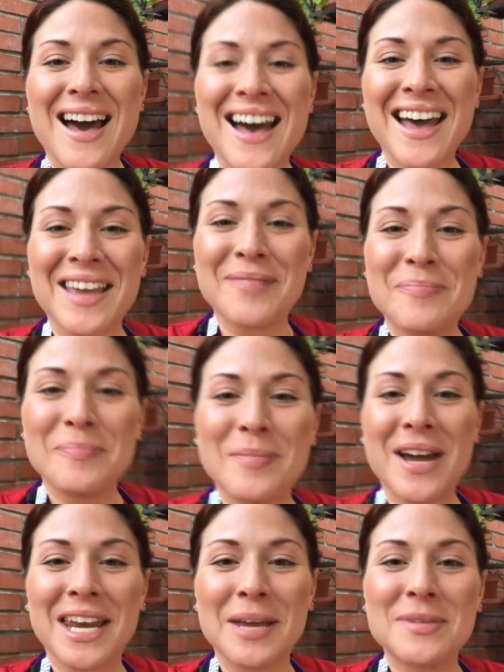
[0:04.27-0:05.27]
Hi,
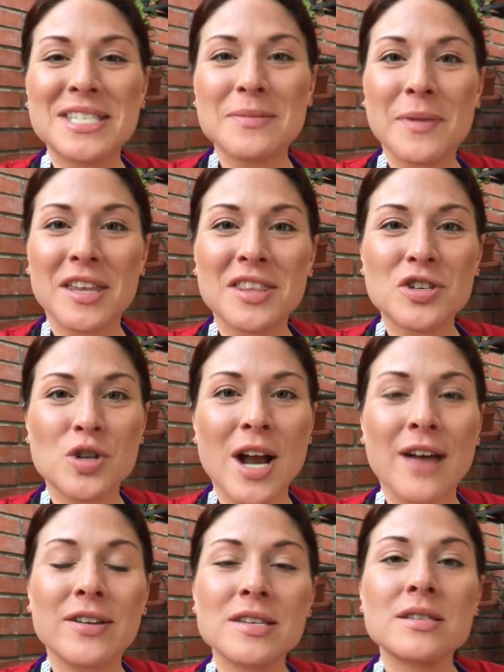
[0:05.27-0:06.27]
my name is Samantha
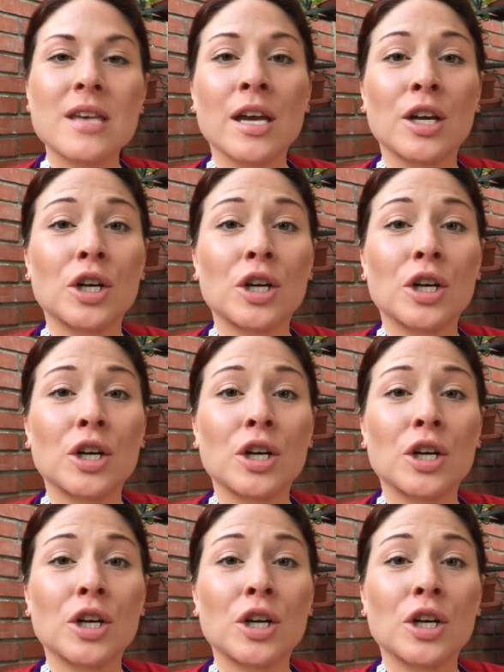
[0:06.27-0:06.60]
Travis, and